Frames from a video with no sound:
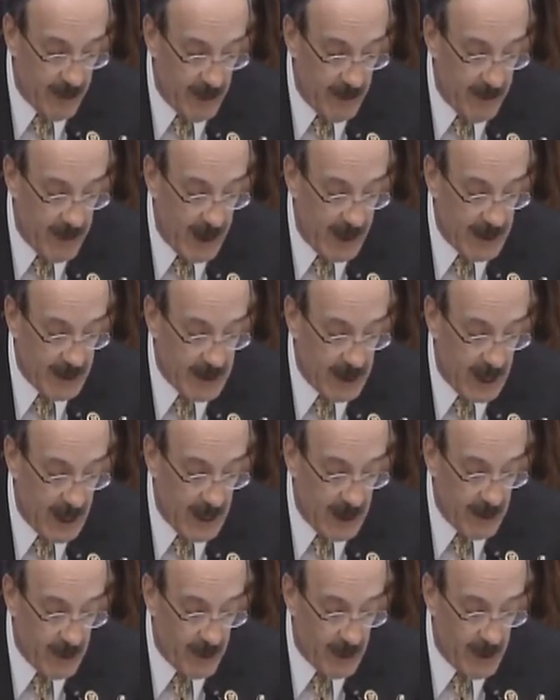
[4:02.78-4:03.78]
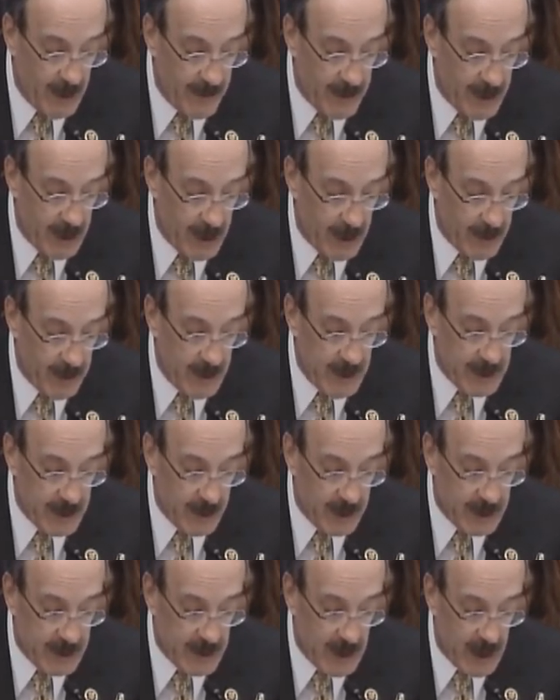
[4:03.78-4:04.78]
we maintain or even increase
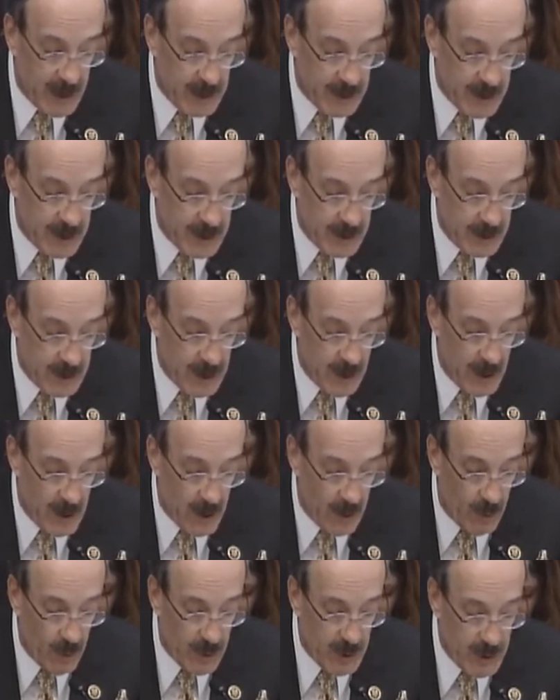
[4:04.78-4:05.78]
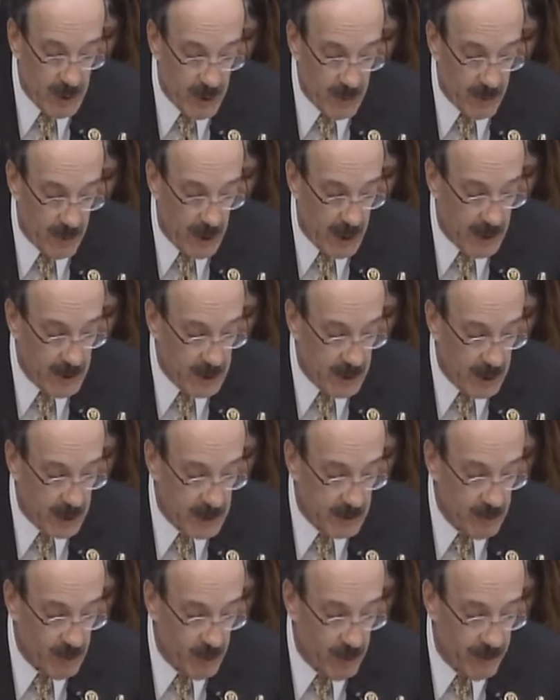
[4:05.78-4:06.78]
our sanctions, wouldn't Iran
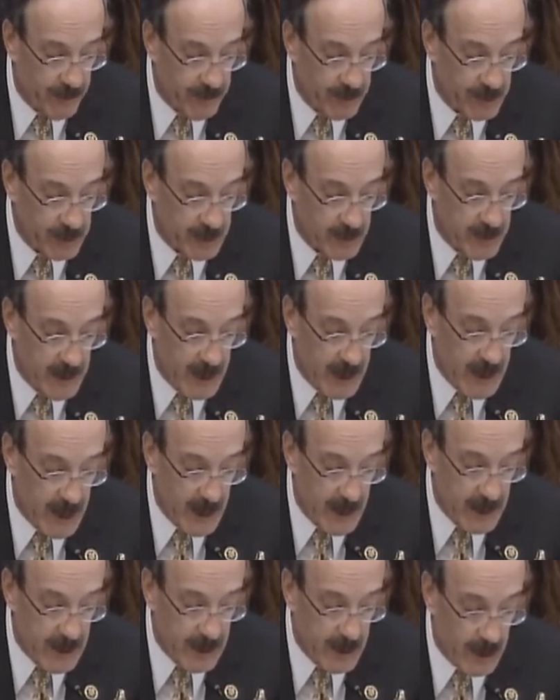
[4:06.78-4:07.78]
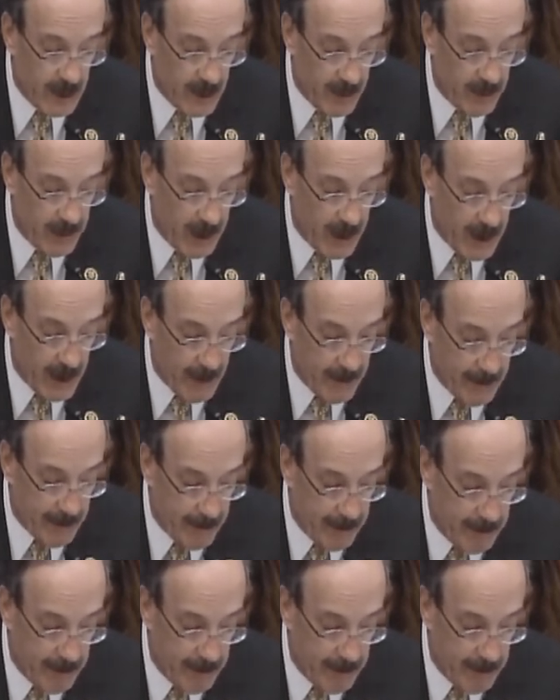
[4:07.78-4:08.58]
just move full speed ahead toward a bomb?